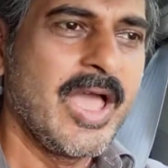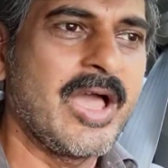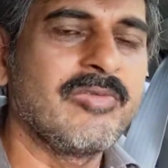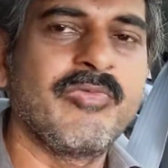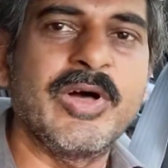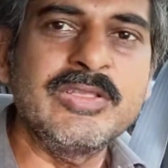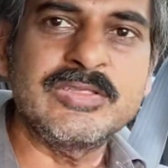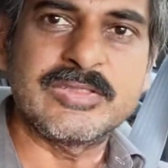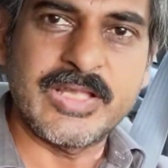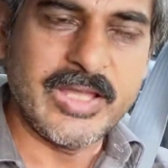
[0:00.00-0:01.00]
And
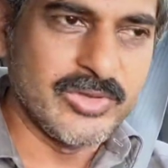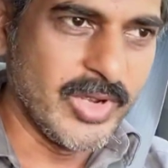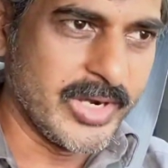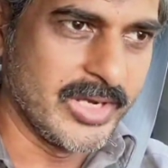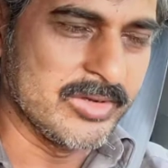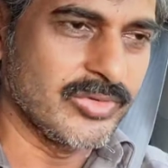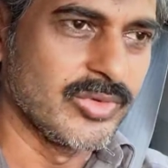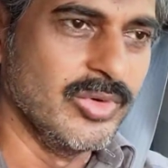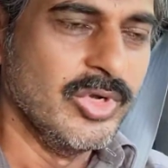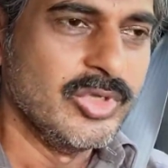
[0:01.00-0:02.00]
once
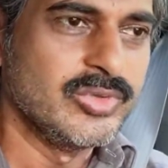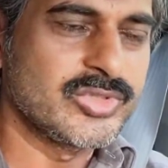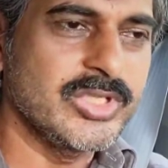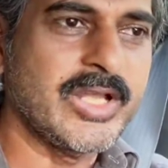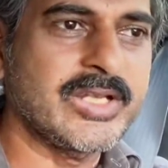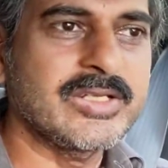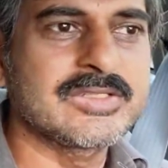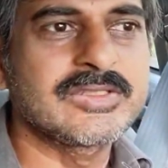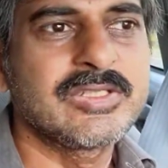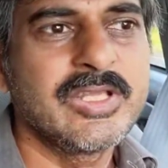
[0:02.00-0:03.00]
you see that
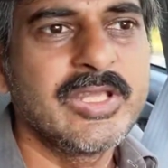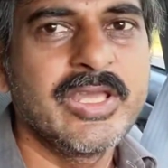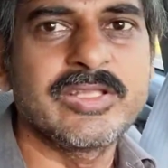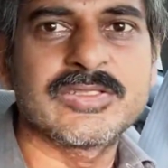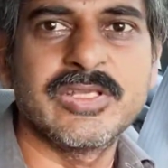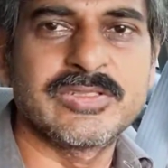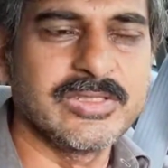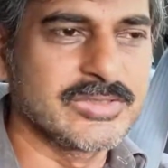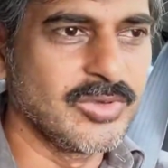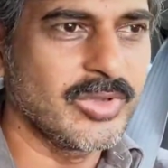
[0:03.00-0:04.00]

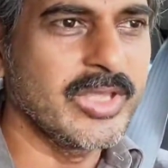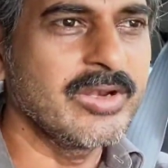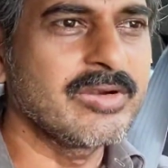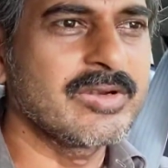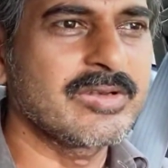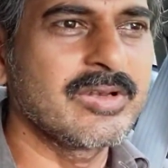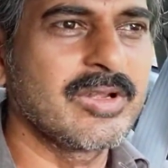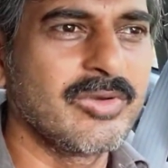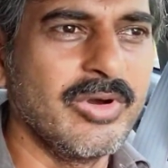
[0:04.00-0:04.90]
it's looking